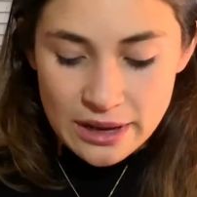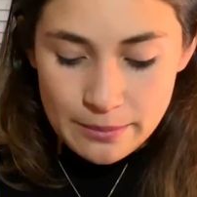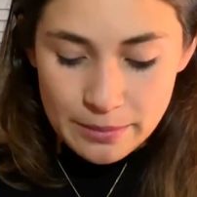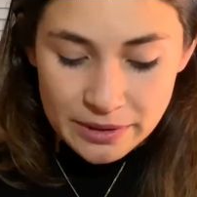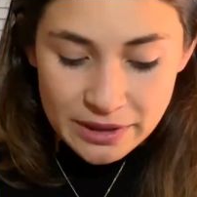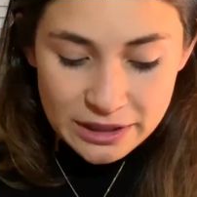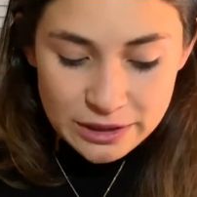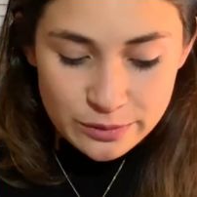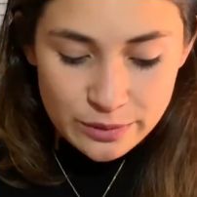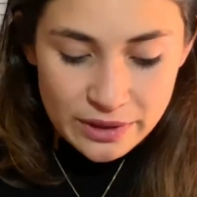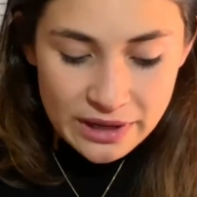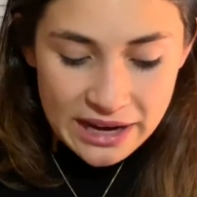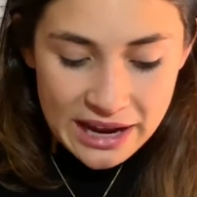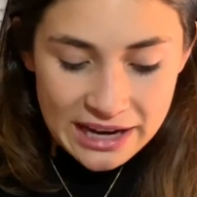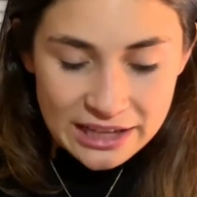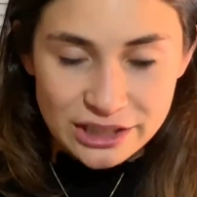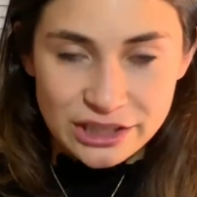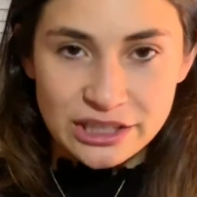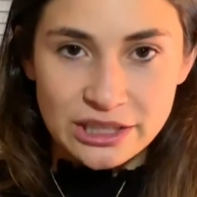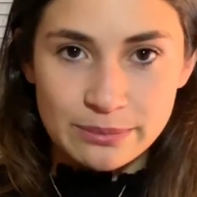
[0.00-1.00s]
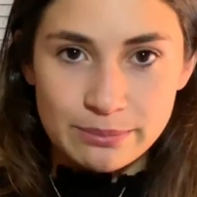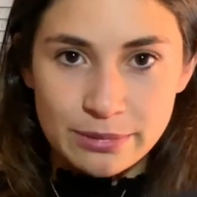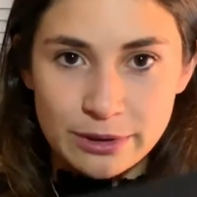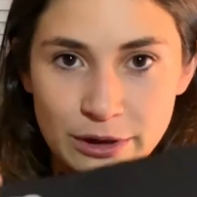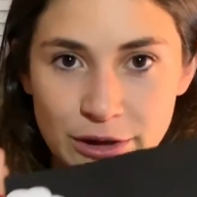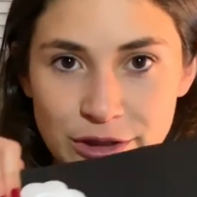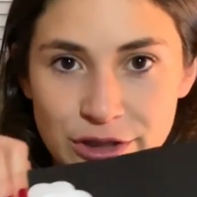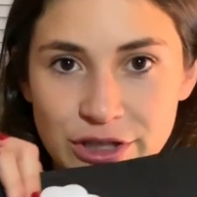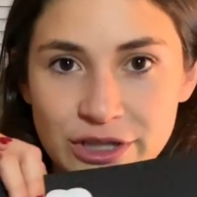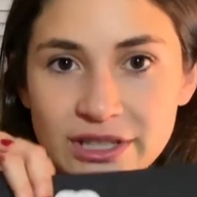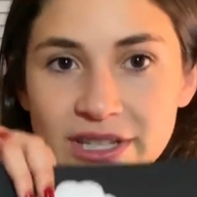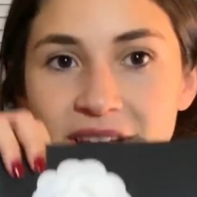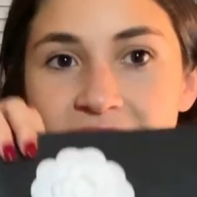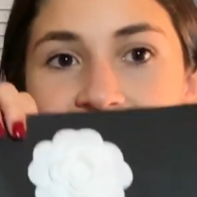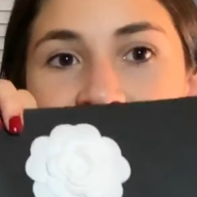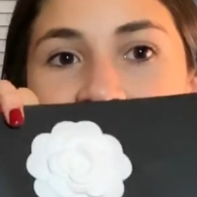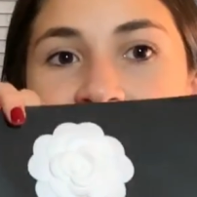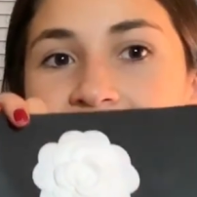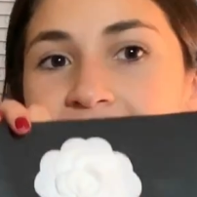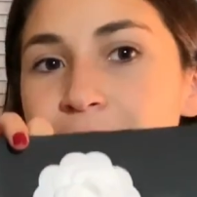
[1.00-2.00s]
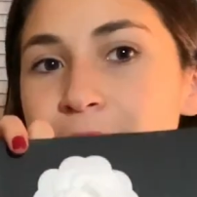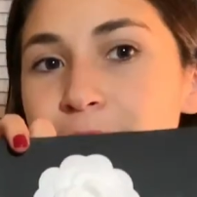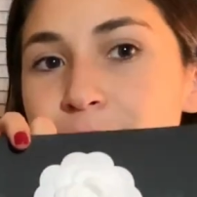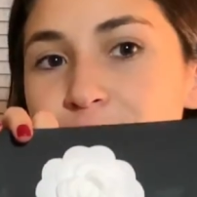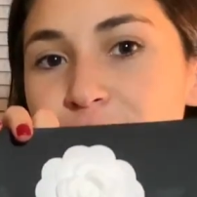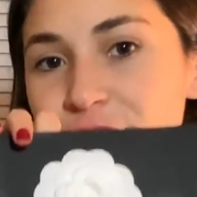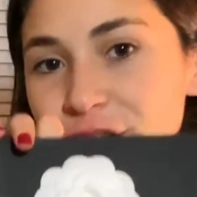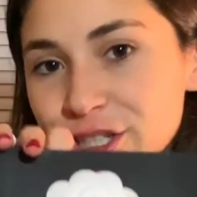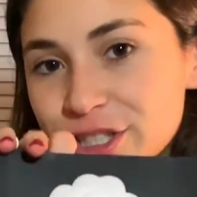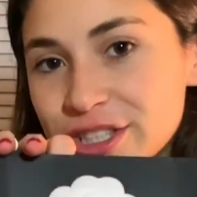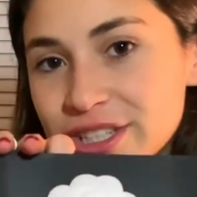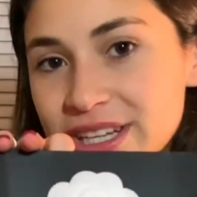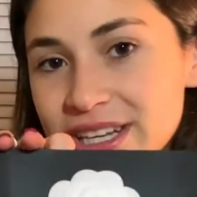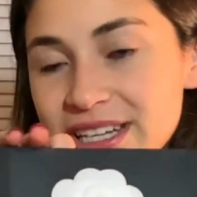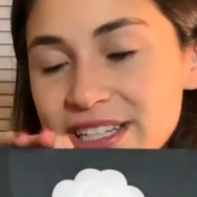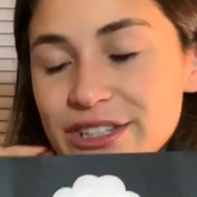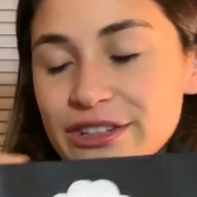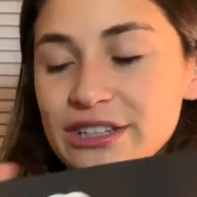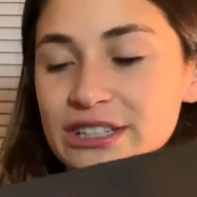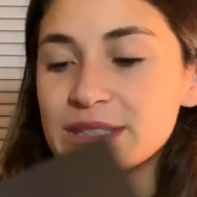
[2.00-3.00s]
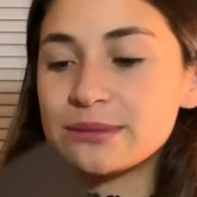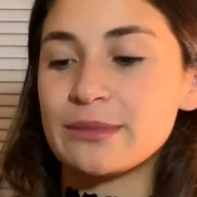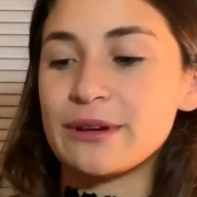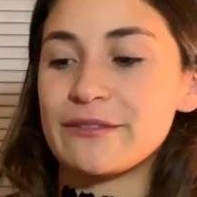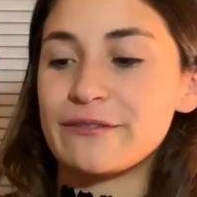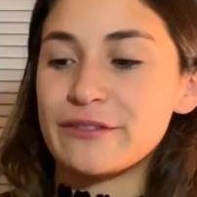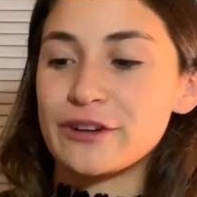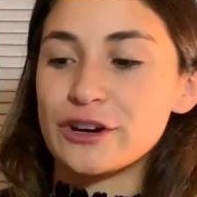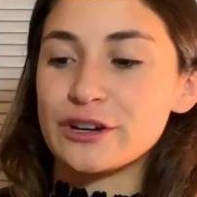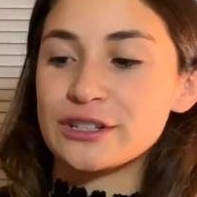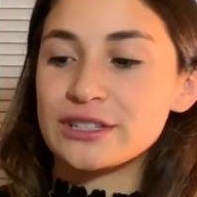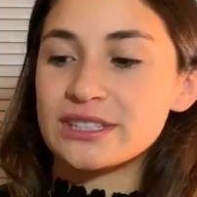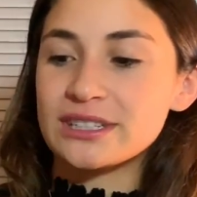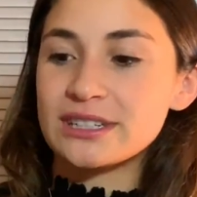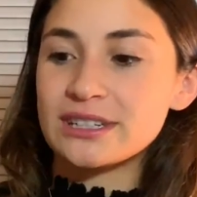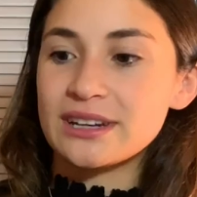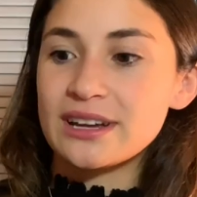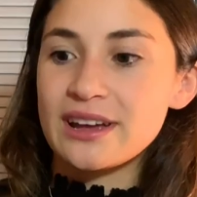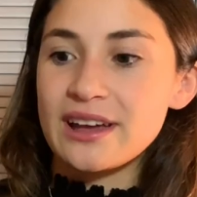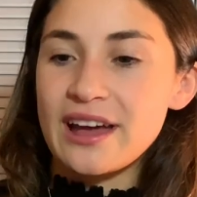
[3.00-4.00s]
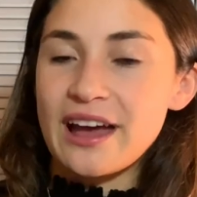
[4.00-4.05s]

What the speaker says: But this one I actually did purchase in person, so this is my first